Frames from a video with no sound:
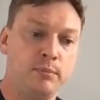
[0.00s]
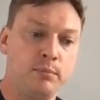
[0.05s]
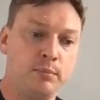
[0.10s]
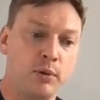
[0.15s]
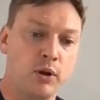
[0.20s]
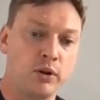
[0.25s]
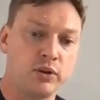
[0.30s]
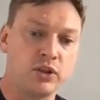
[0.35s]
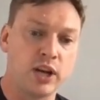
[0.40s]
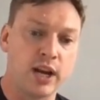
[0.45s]

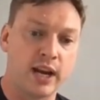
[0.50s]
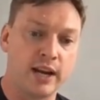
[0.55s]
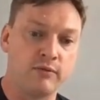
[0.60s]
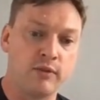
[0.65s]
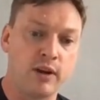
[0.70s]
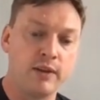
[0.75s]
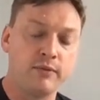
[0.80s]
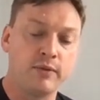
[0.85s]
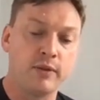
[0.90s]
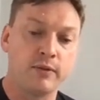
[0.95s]
blockchain,
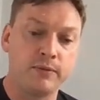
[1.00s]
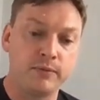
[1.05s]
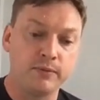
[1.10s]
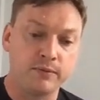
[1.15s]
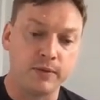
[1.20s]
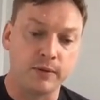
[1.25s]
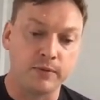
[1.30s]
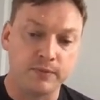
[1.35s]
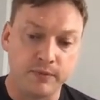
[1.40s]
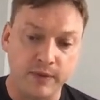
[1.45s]
right?
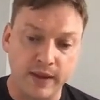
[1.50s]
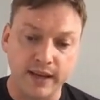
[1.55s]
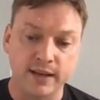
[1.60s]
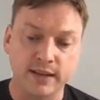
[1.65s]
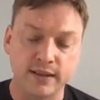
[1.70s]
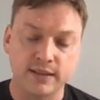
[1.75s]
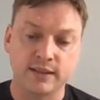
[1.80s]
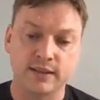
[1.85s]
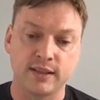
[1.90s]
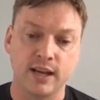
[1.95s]
For
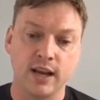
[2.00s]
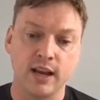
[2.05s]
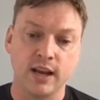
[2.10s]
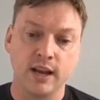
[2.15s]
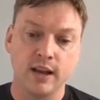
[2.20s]
things